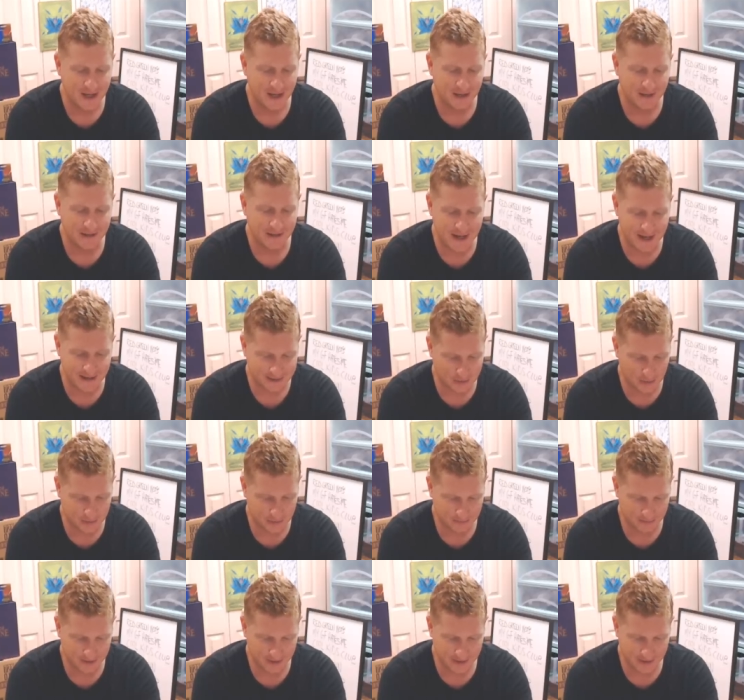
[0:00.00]
Not on
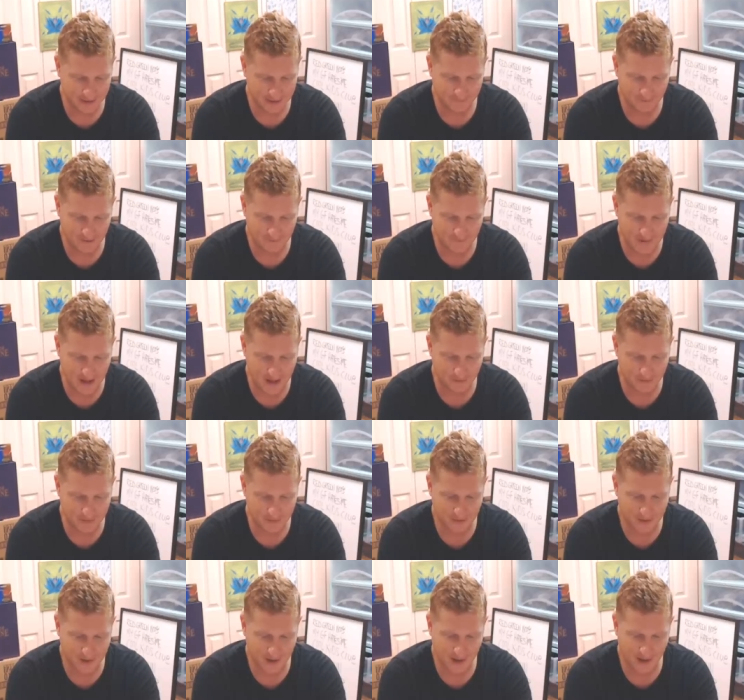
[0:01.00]
social media, if that would be
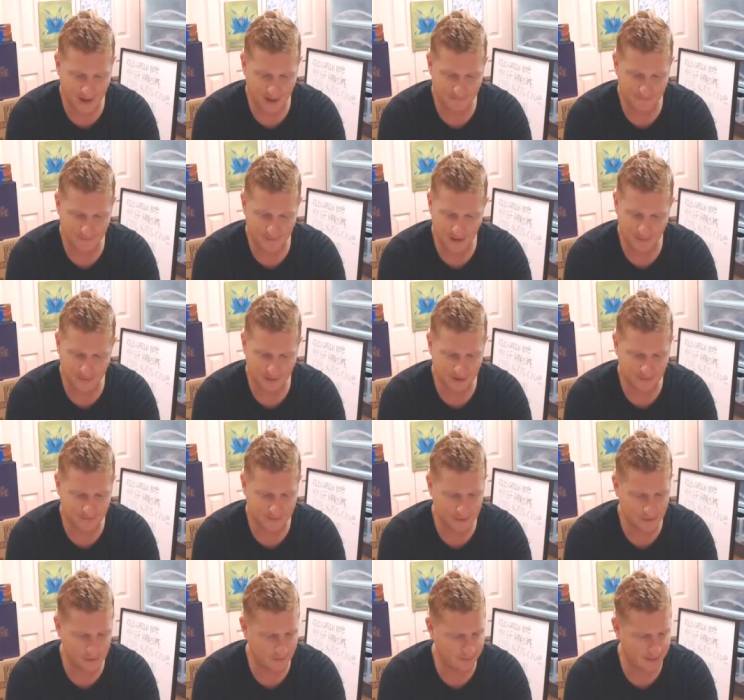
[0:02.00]
okay. Um, I would love to
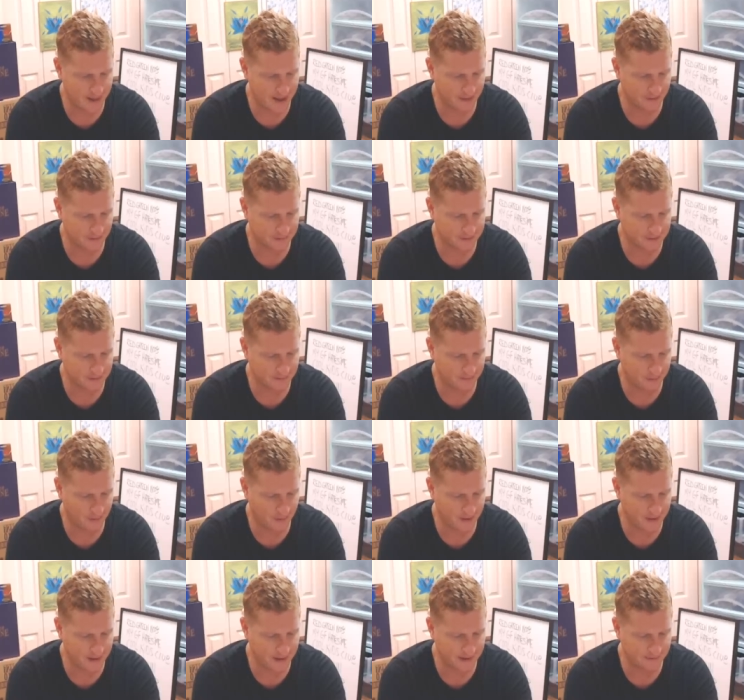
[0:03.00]
do a battle at some
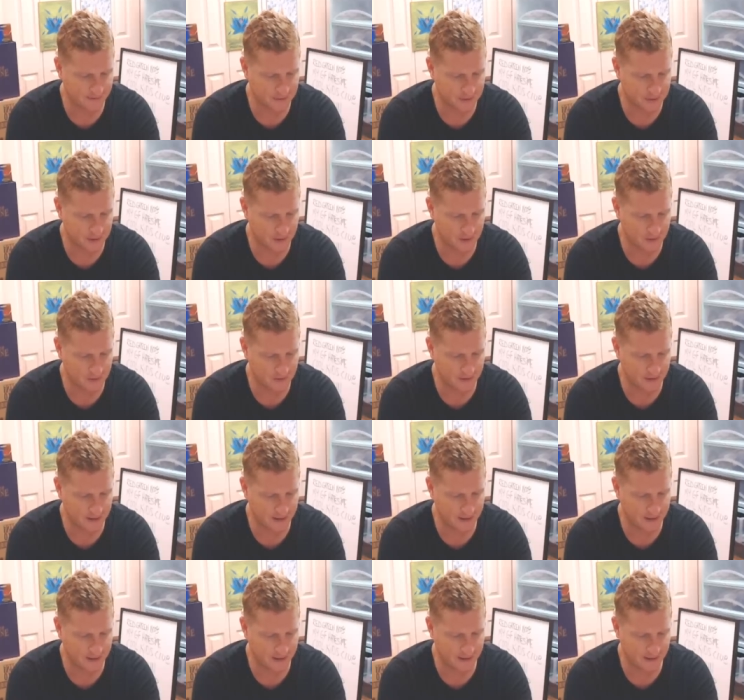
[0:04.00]
point on the show,
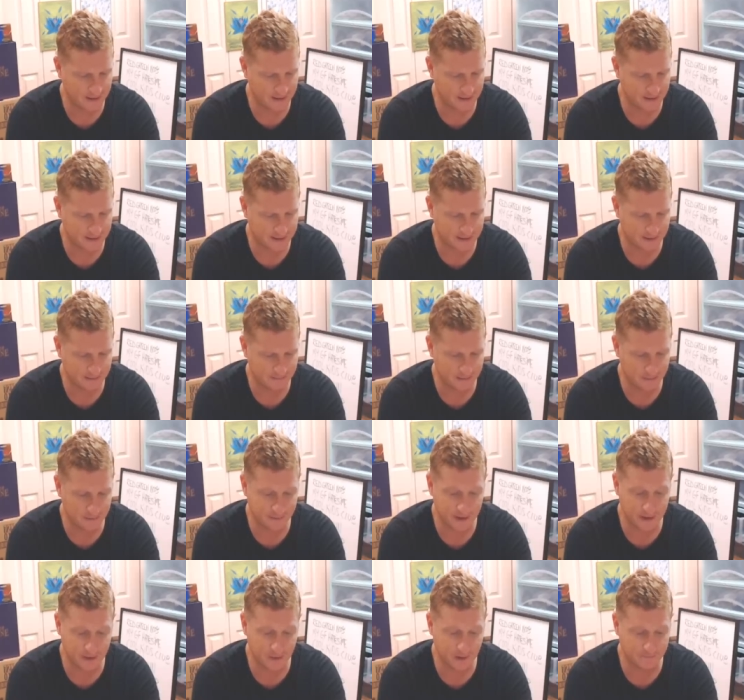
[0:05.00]
and it can be with
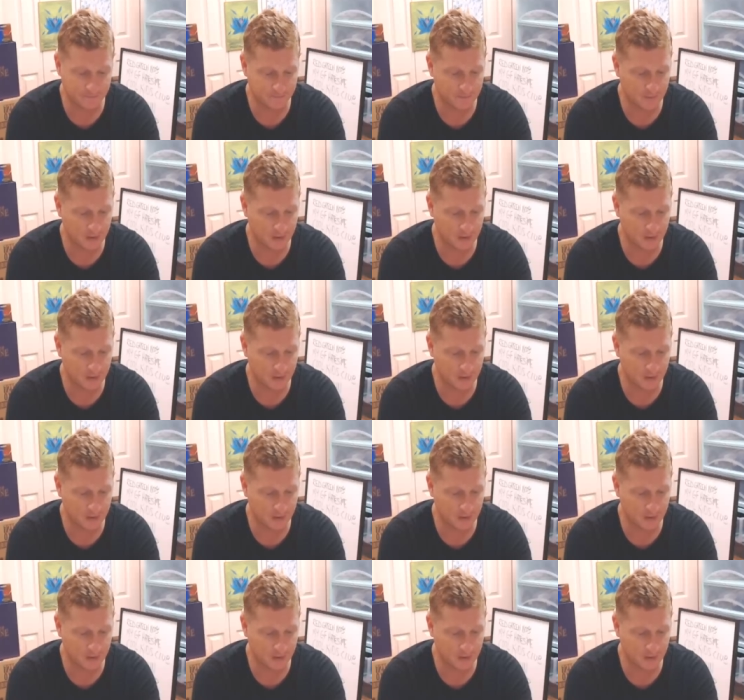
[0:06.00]
anyone.